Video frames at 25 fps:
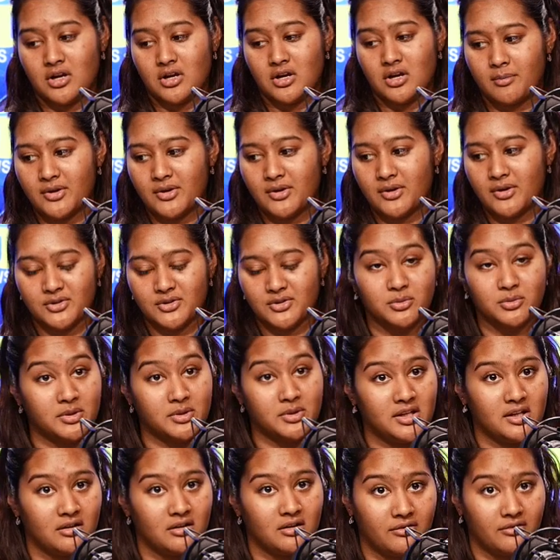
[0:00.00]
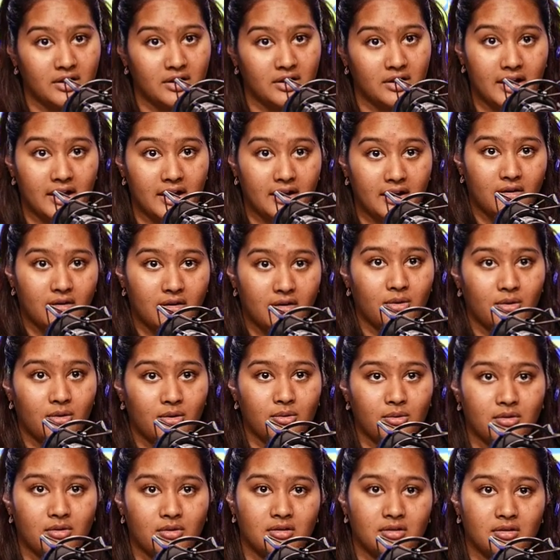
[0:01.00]
about social media for like a
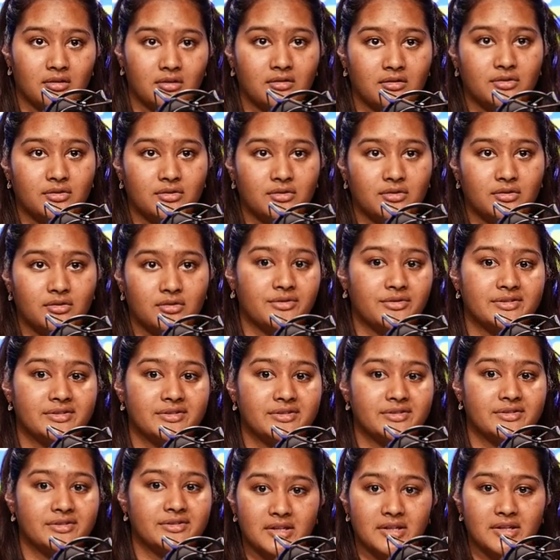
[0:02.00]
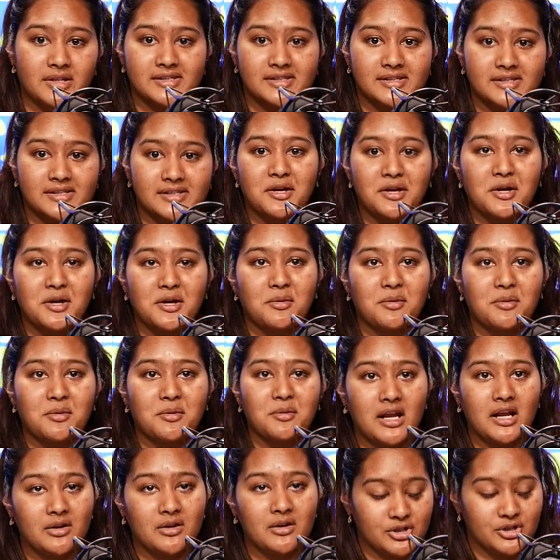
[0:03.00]
whole 2 other segments, but I'll
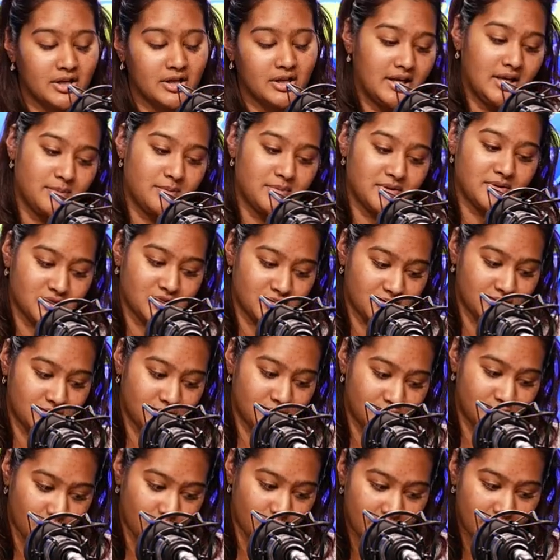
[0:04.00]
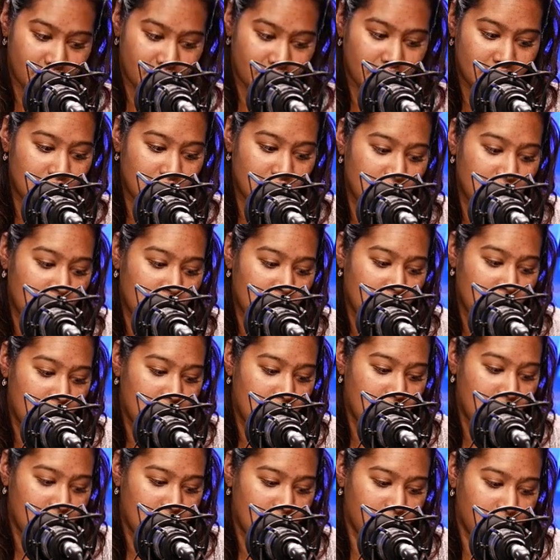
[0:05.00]
try and keep it short.
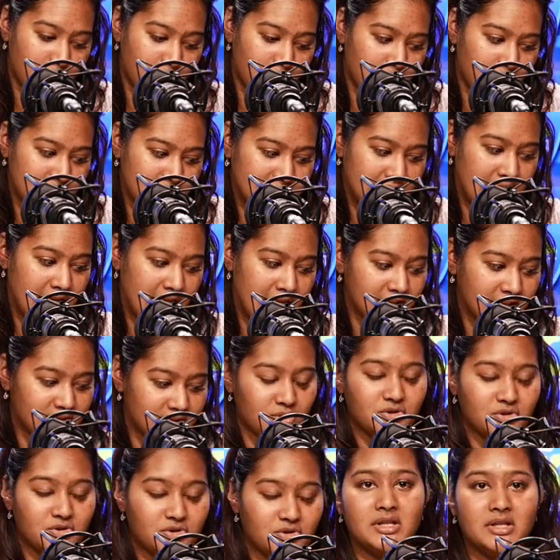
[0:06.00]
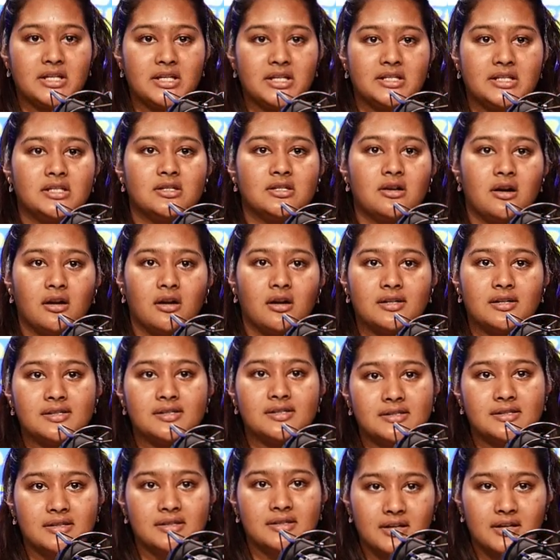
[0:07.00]
Take a social media detox.
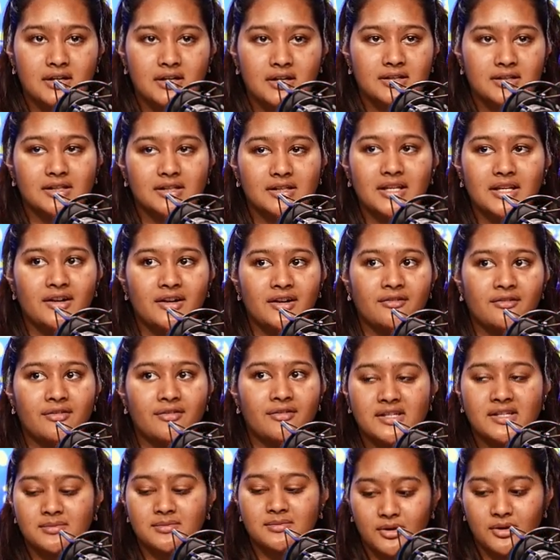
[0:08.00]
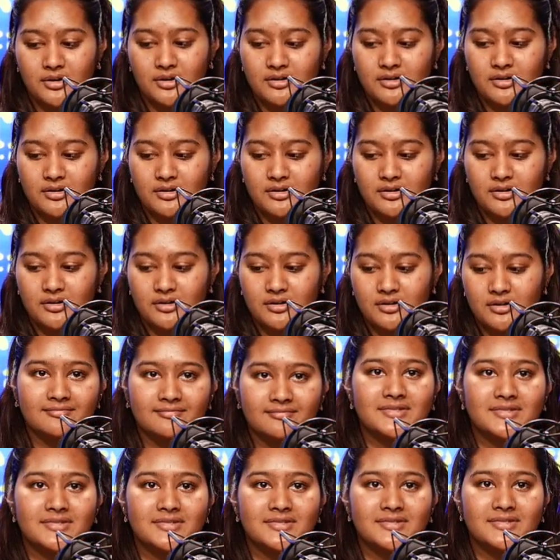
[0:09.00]
Delete your Facebook, or
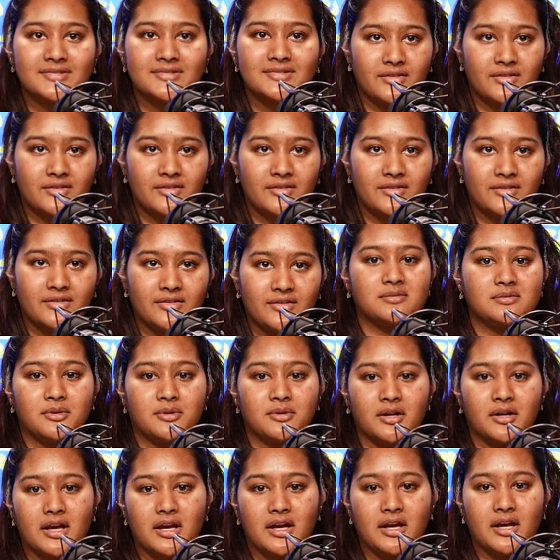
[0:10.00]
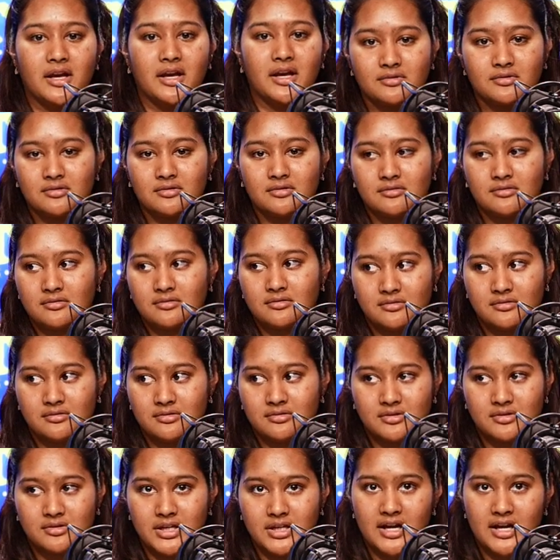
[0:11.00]
deactivate your Facebook account.
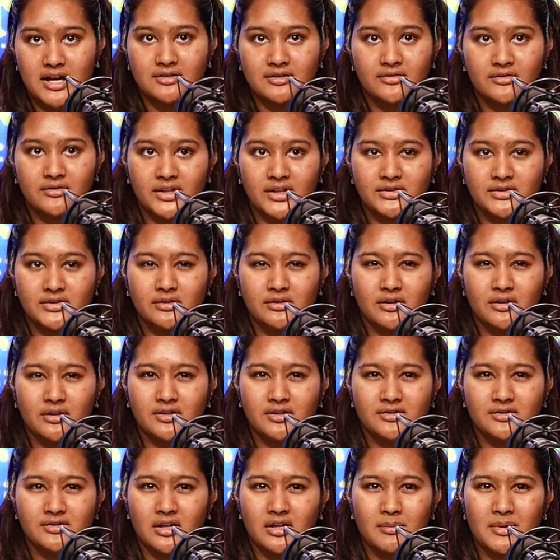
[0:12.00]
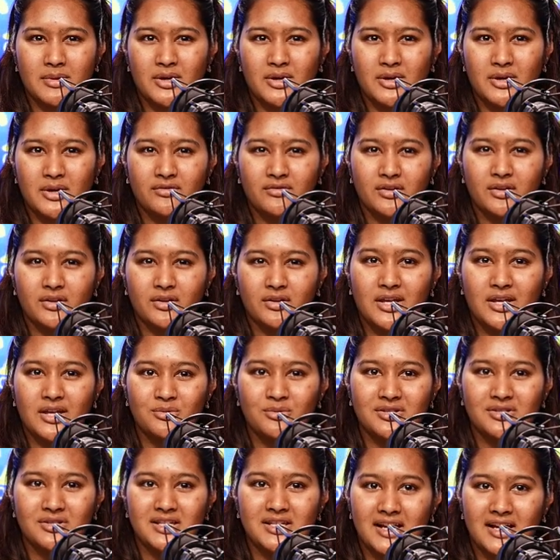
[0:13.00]
Deactivate your Instagram. I don't know can you
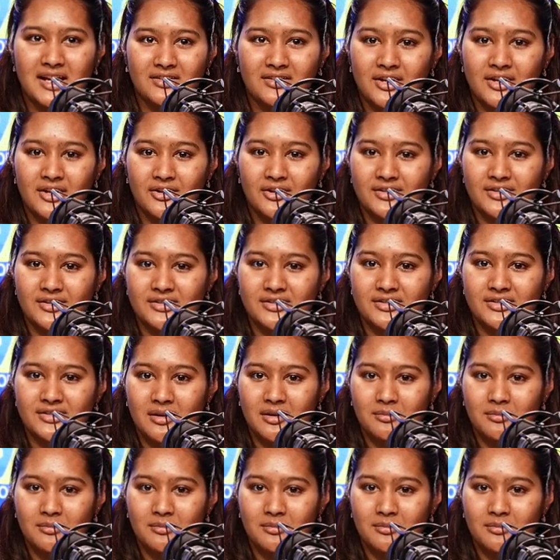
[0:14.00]
deactivate your Instagram?